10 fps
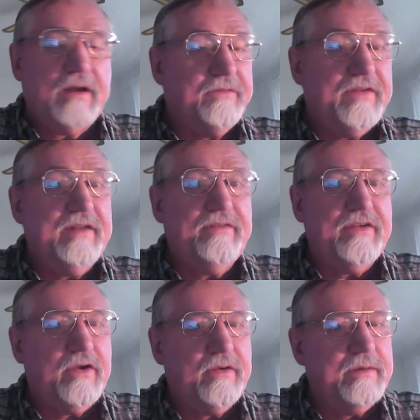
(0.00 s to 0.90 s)
if
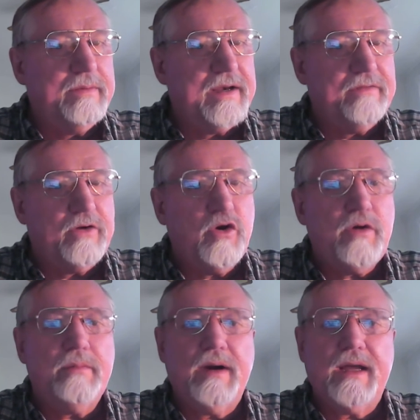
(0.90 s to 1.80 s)
anybody ever
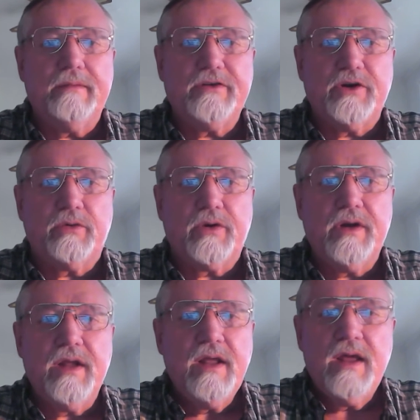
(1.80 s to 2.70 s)
hurt my children,
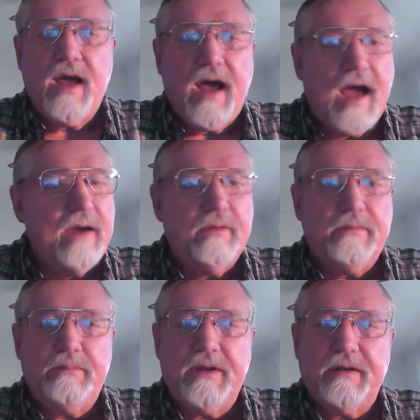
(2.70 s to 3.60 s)
I would
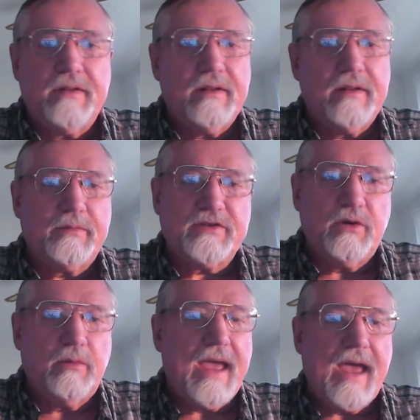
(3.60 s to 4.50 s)
beat them up
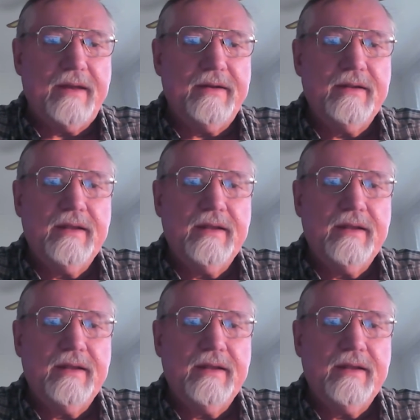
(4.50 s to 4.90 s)
so bad.